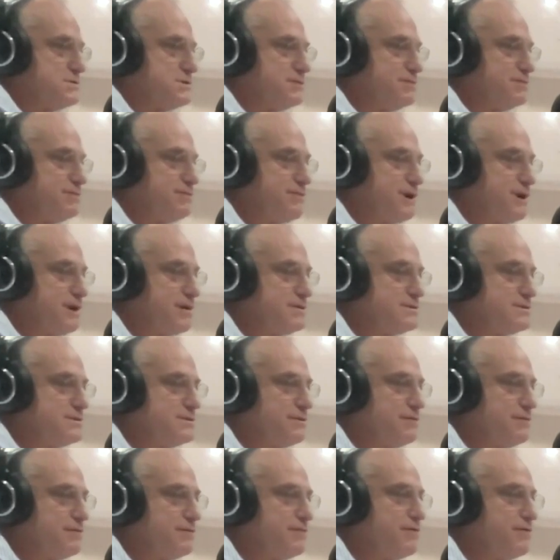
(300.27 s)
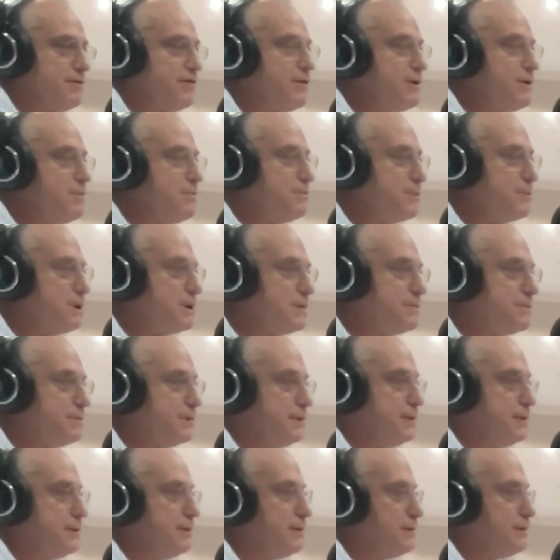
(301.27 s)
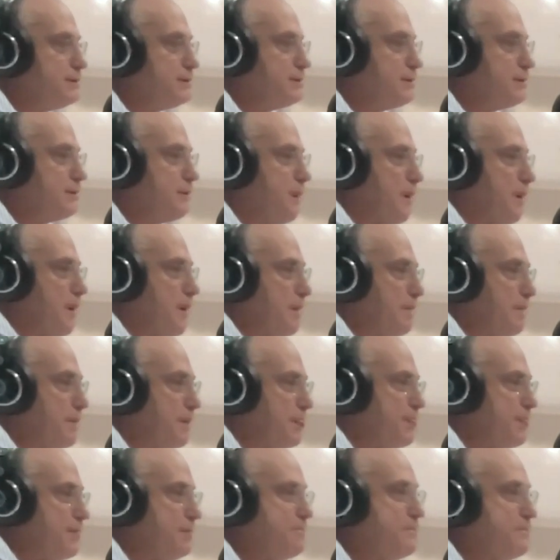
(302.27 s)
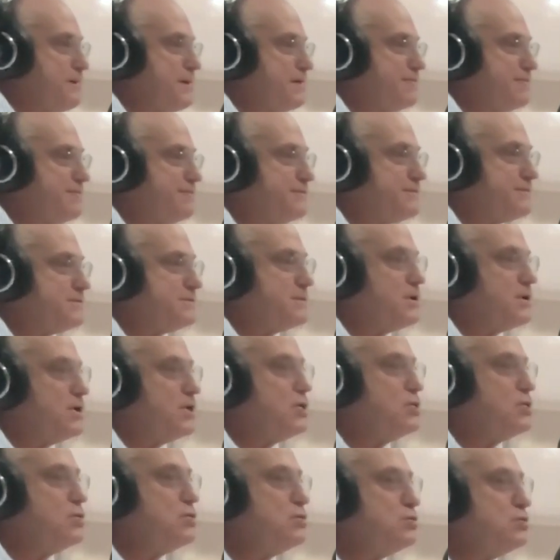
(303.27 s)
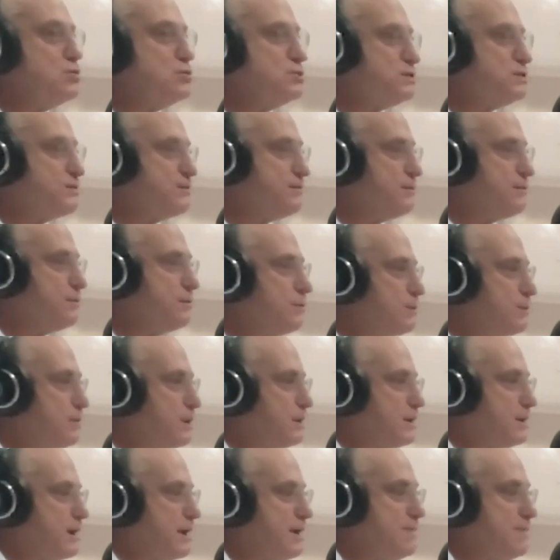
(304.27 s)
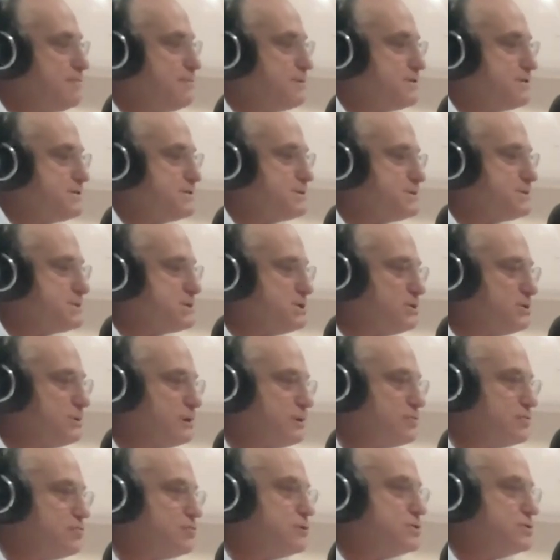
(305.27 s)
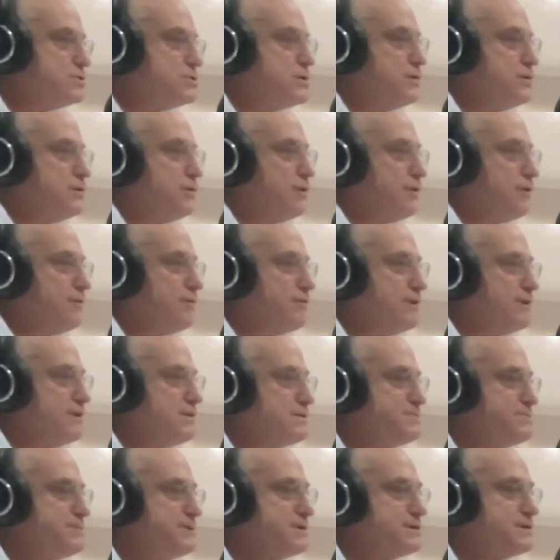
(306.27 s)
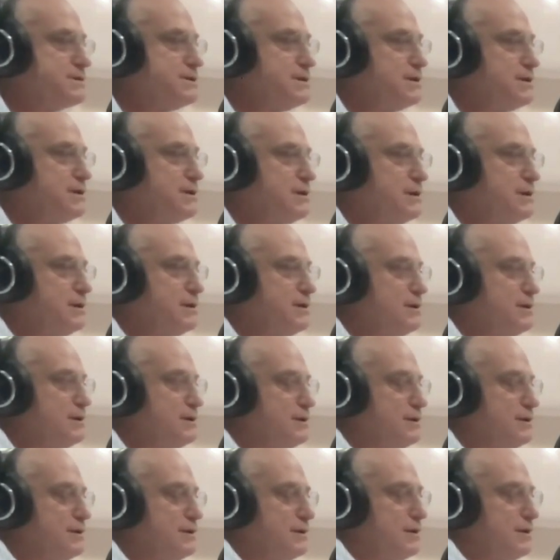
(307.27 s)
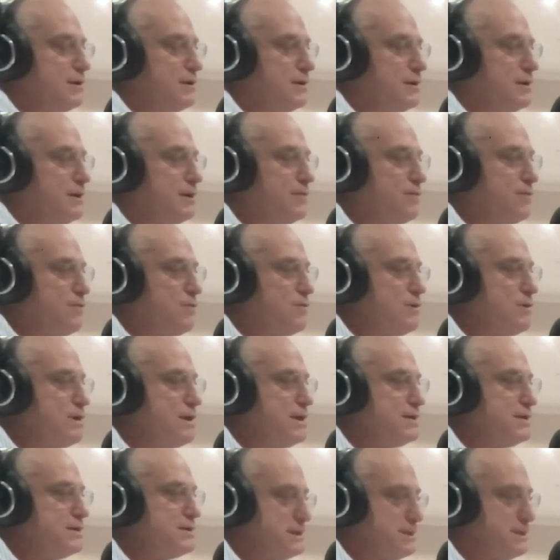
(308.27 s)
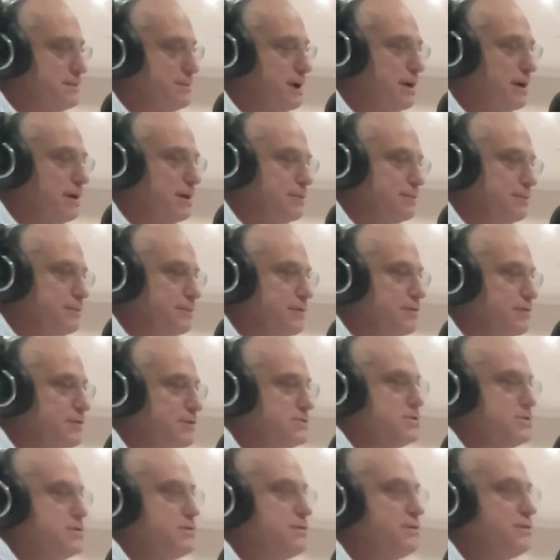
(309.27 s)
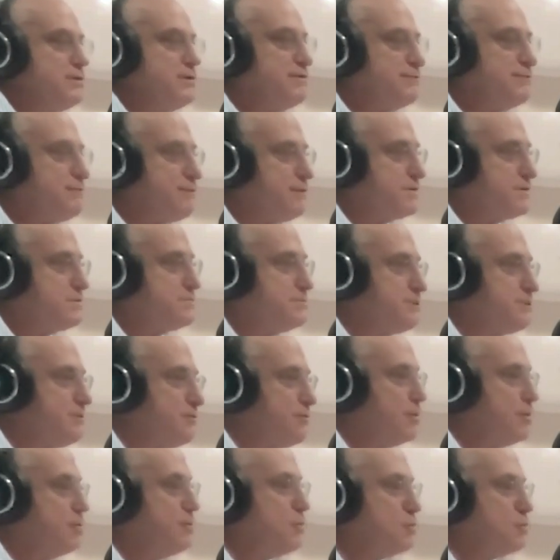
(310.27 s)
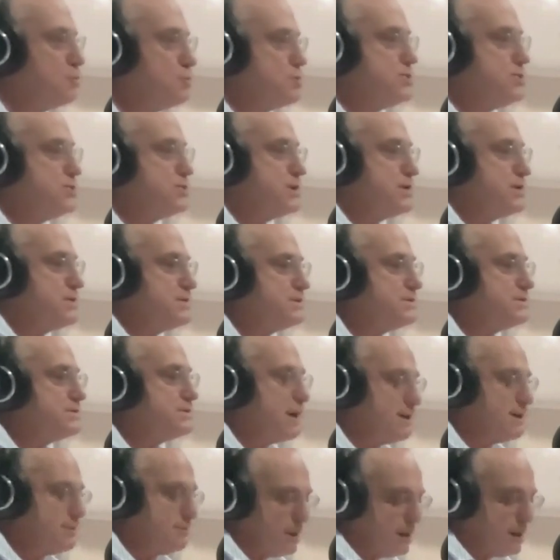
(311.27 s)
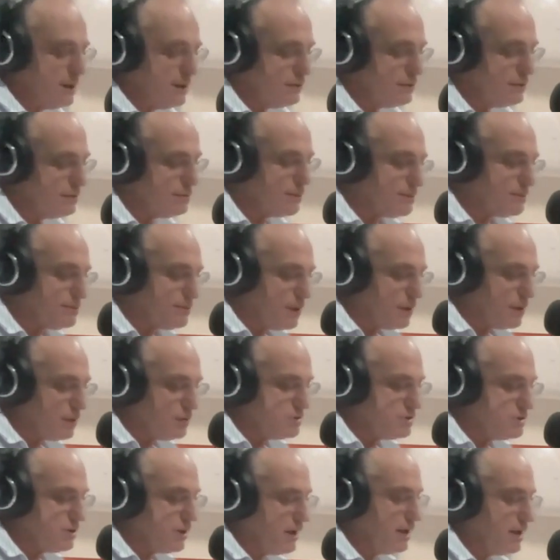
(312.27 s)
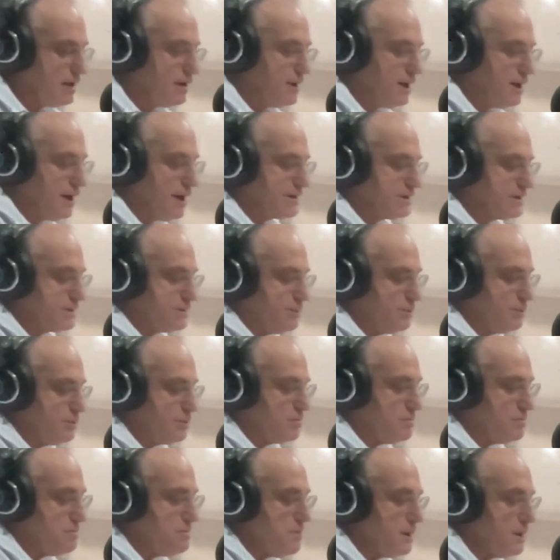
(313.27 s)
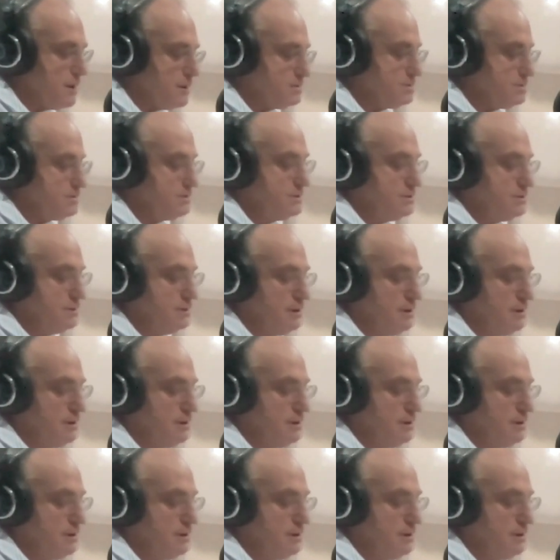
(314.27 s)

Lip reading: in fact very minimal but the benefits are huge. If you look at any business, you look at return on investment. If you need some help, the return on investment from ORT Jet is unbelievable because you get an expert mentor,